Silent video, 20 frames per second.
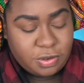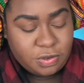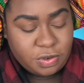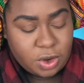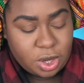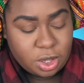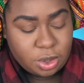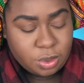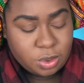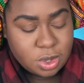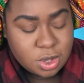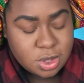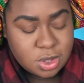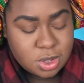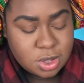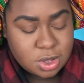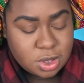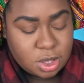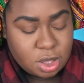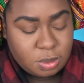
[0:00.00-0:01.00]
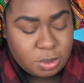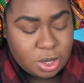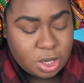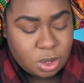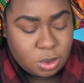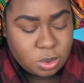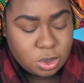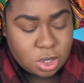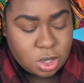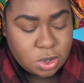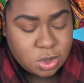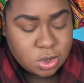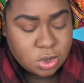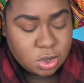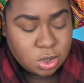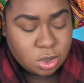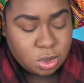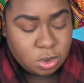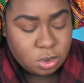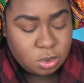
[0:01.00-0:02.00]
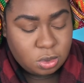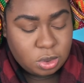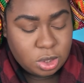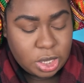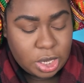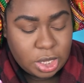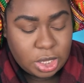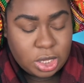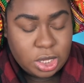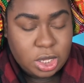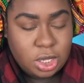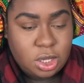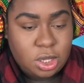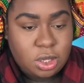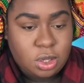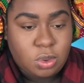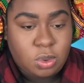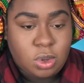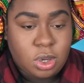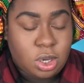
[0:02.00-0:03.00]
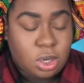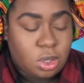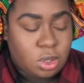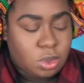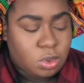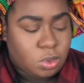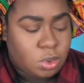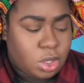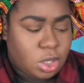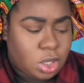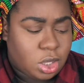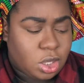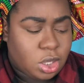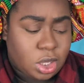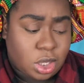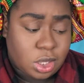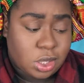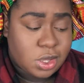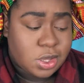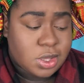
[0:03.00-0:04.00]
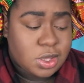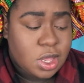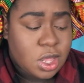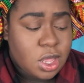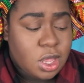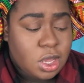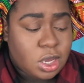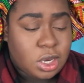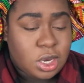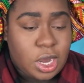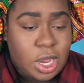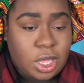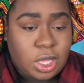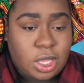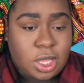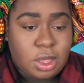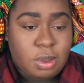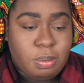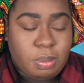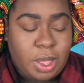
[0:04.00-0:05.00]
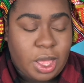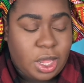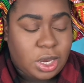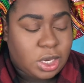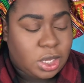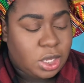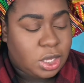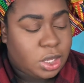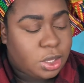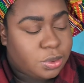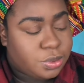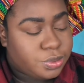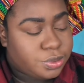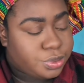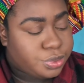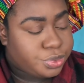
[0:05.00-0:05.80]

Fragrance is coming out with those little naked one. Well, yeah, I guess naked body